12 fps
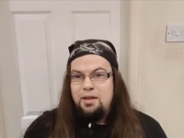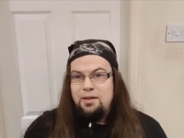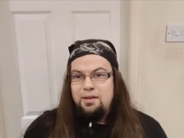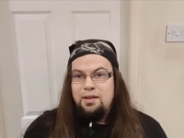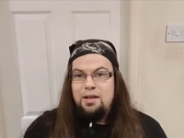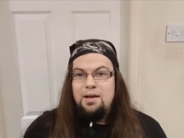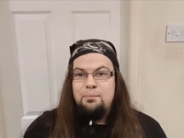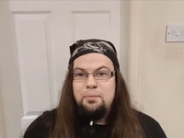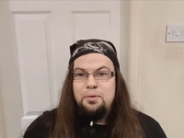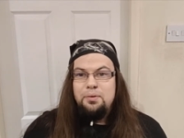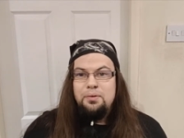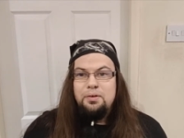and the
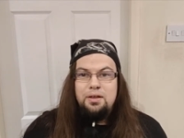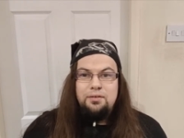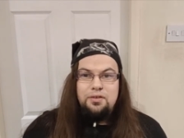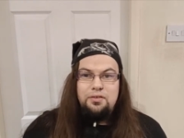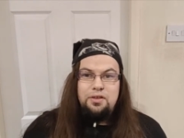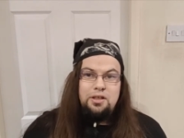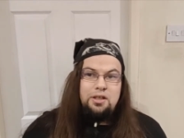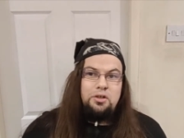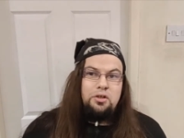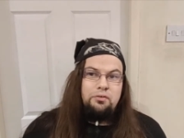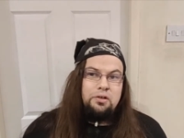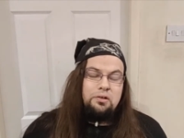gamble if a
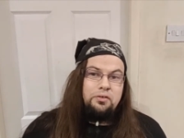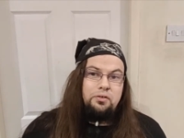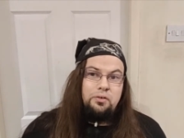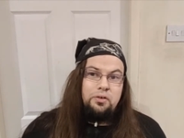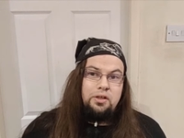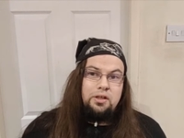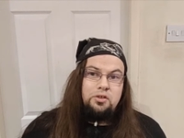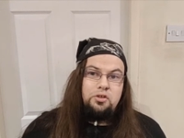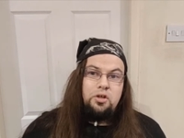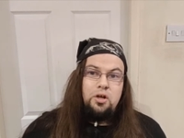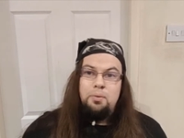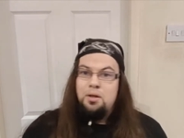CD cover looked good
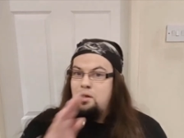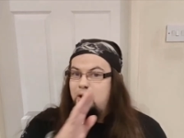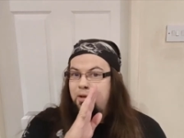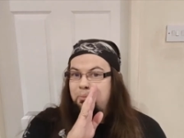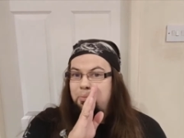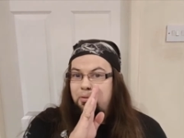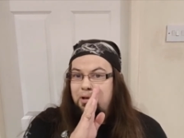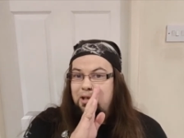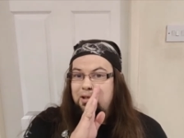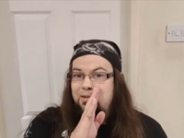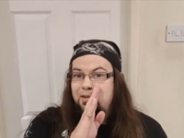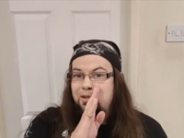in the shop and
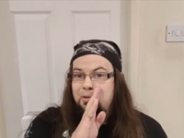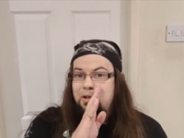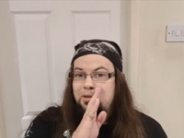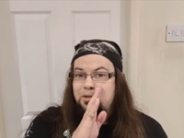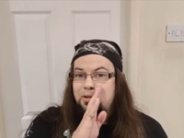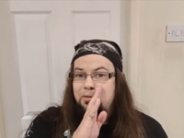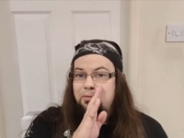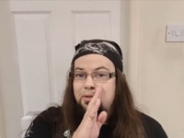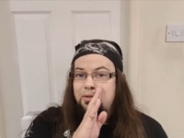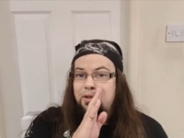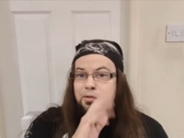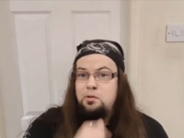pray it's in the right
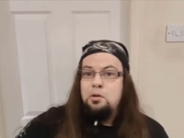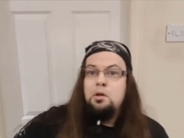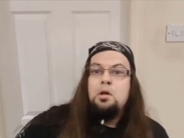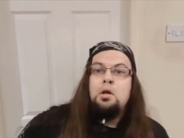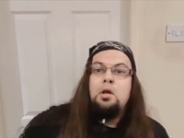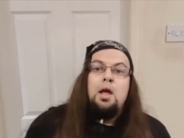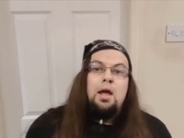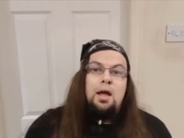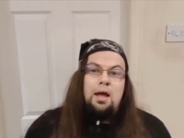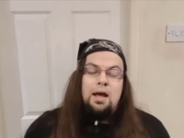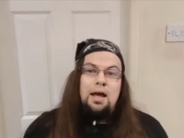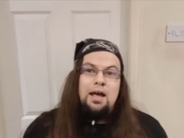genre section.
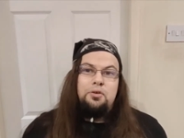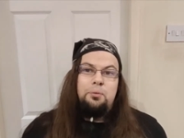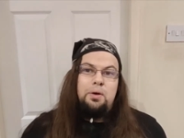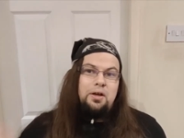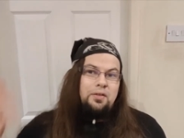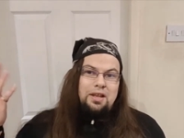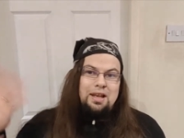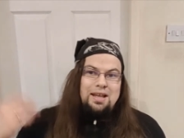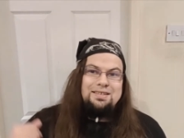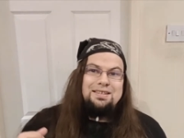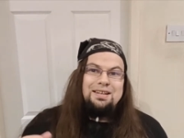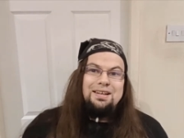And well,
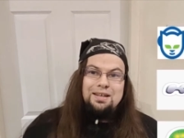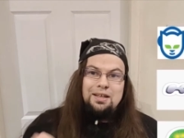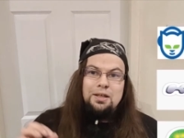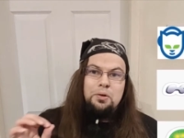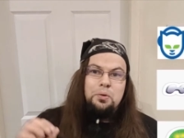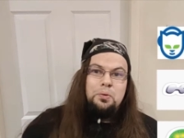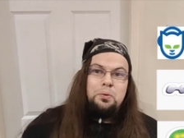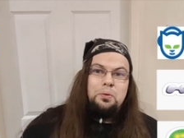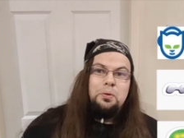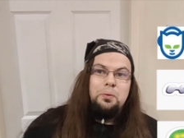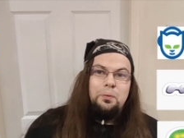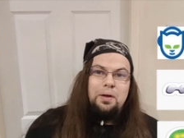the less
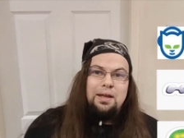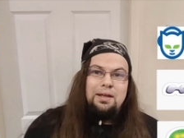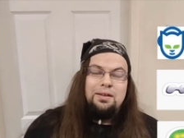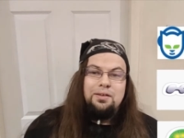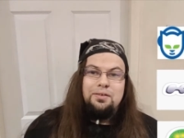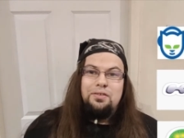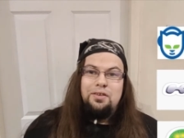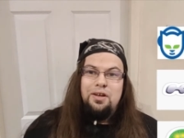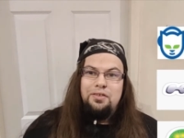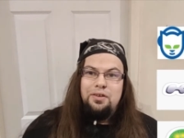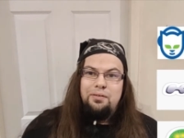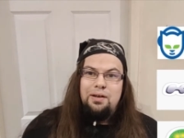legal way
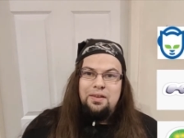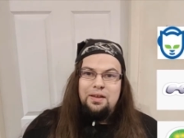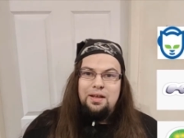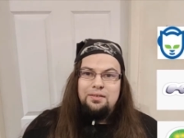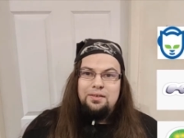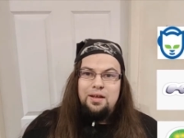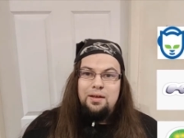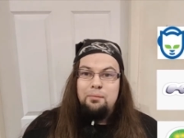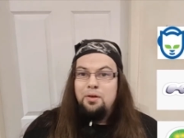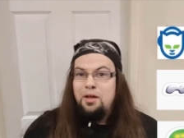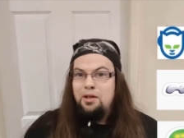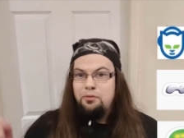that started around that
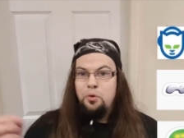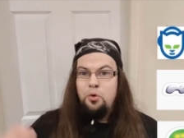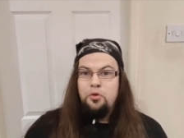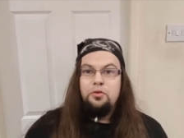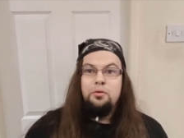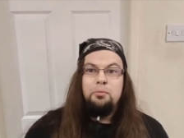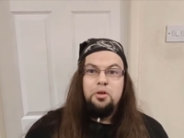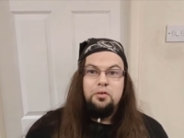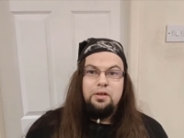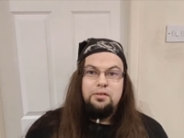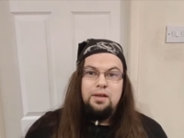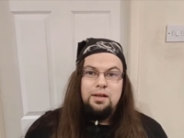time. And of course,
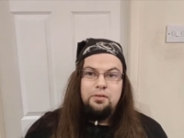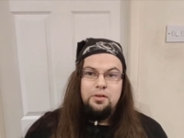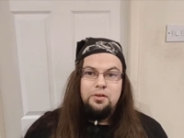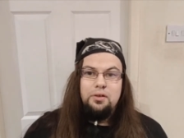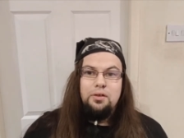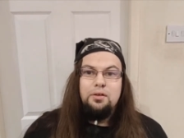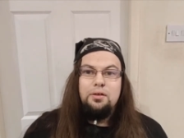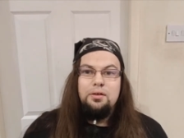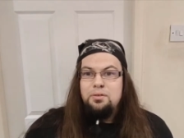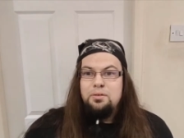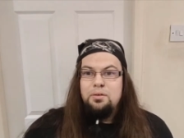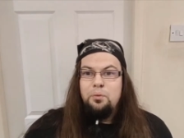music
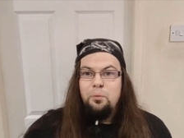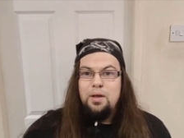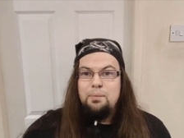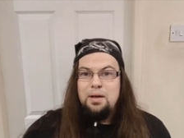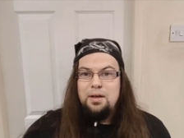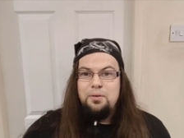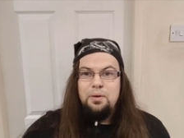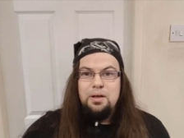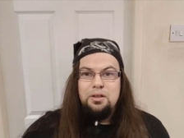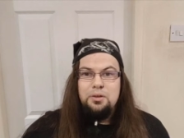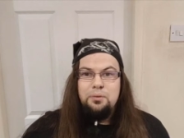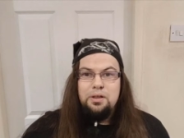television. Way back when you
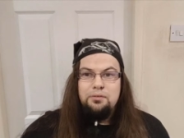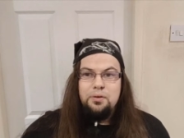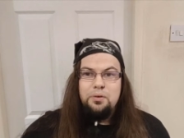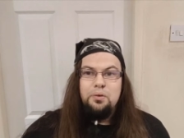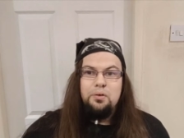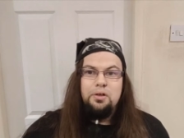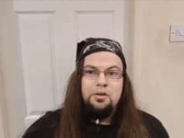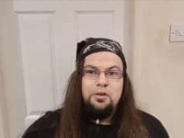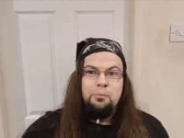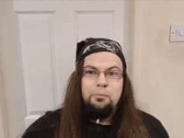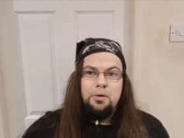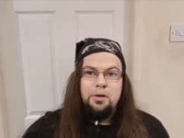would either call a
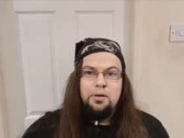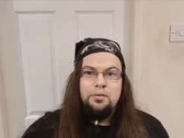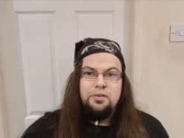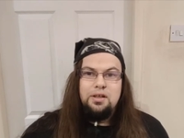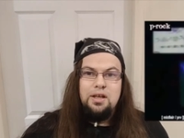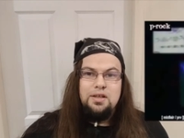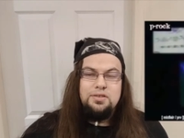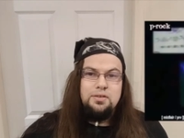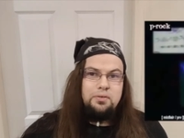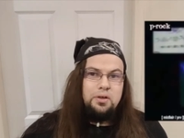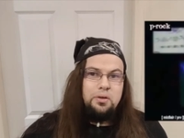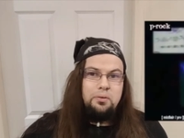number to cast a
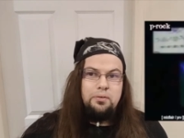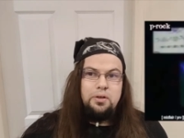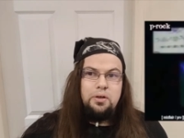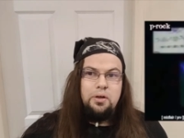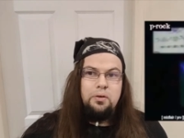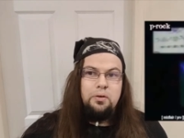vote with a code